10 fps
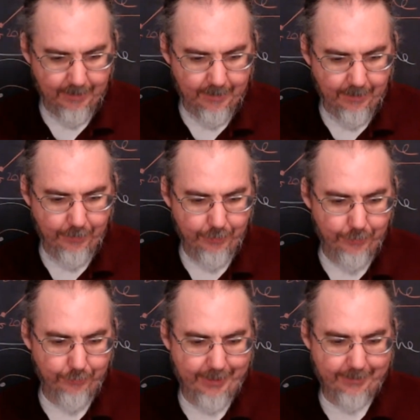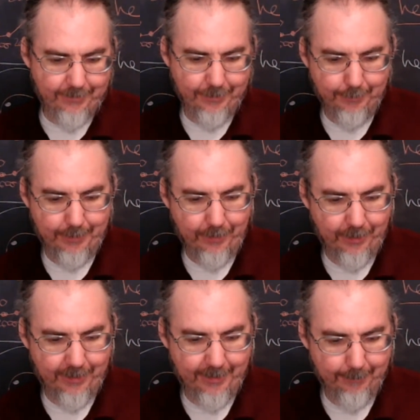Though that's a little bit hard
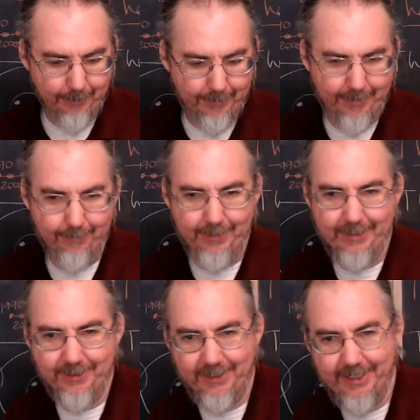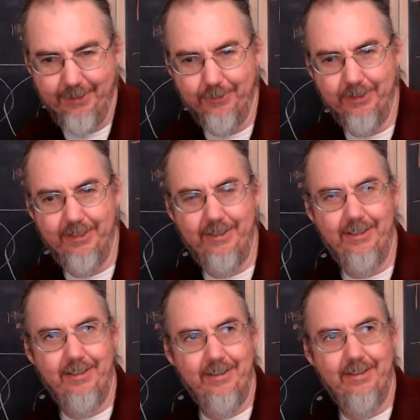to implement because you can't really,
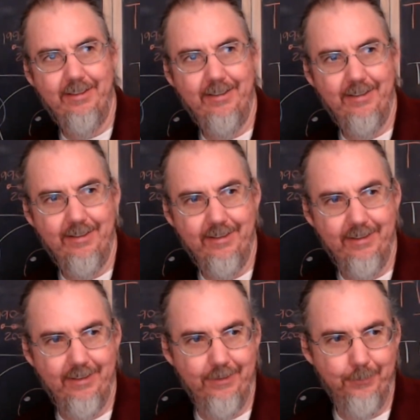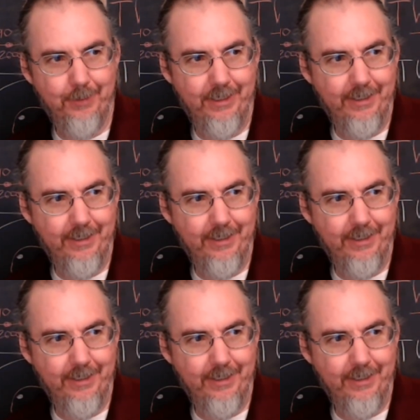it would be